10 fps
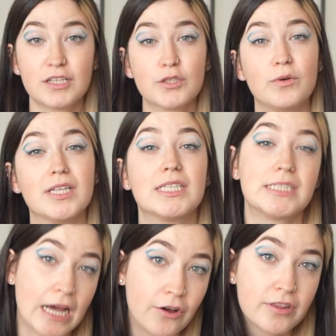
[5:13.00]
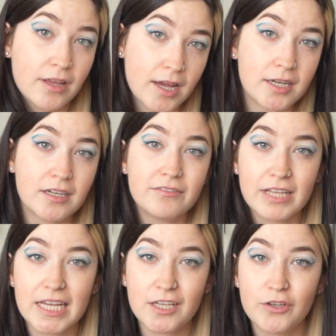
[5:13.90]
So on the south end of
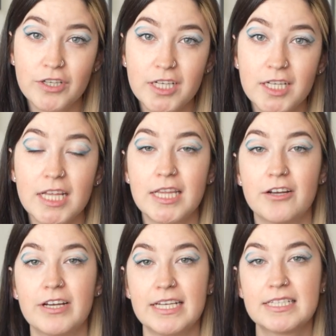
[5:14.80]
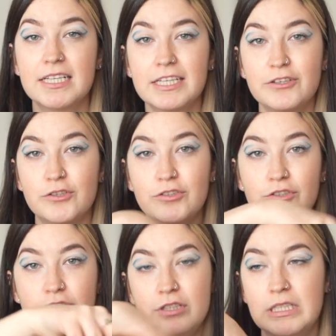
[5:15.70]
Lake Union, there is a
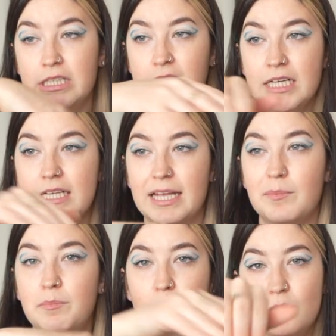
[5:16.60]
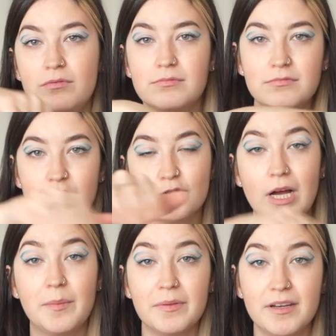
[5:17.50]
little like boat
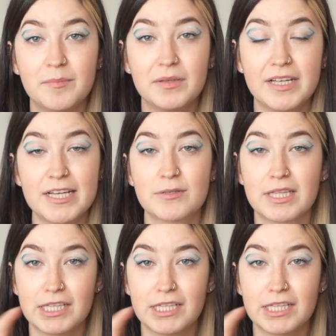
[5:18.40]
drop-in place with a